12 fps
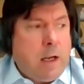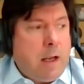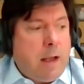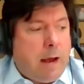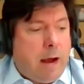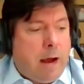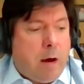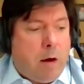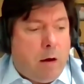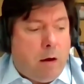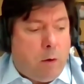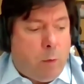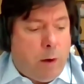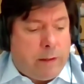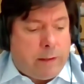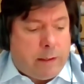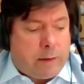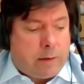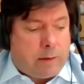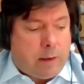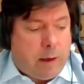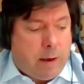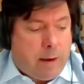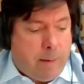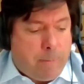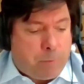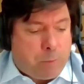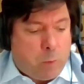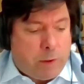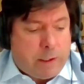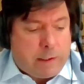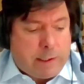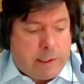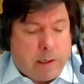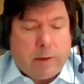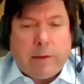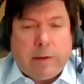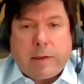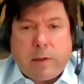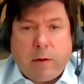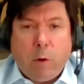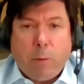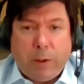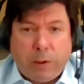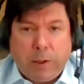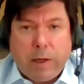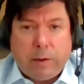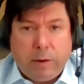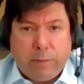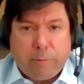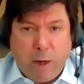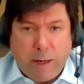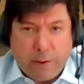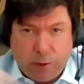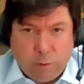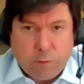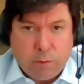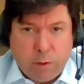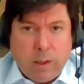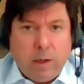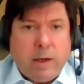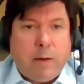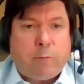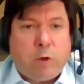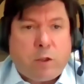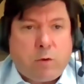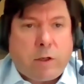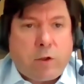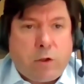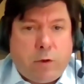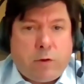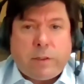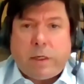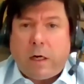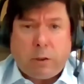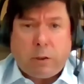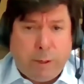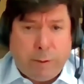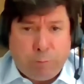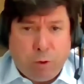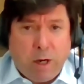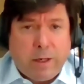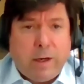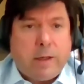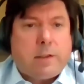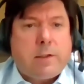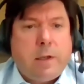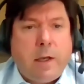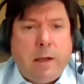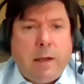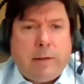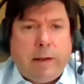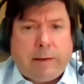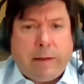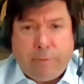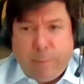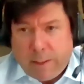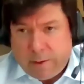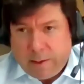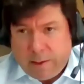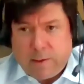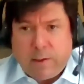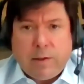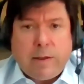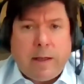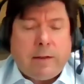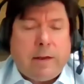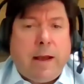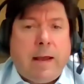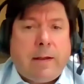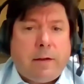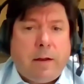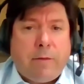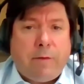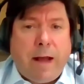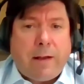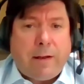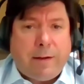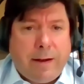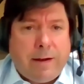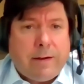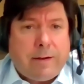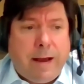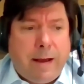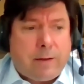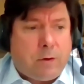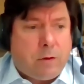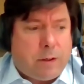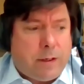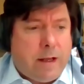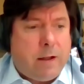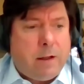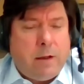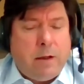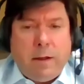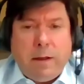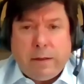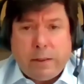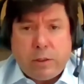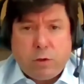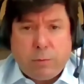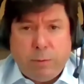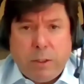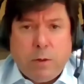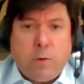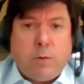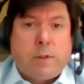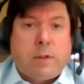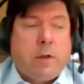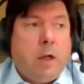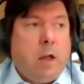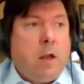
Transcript: When it's a context of open cut of brand new infrastructures, there are great products that have been tested and validated at Cornell, and they should be used.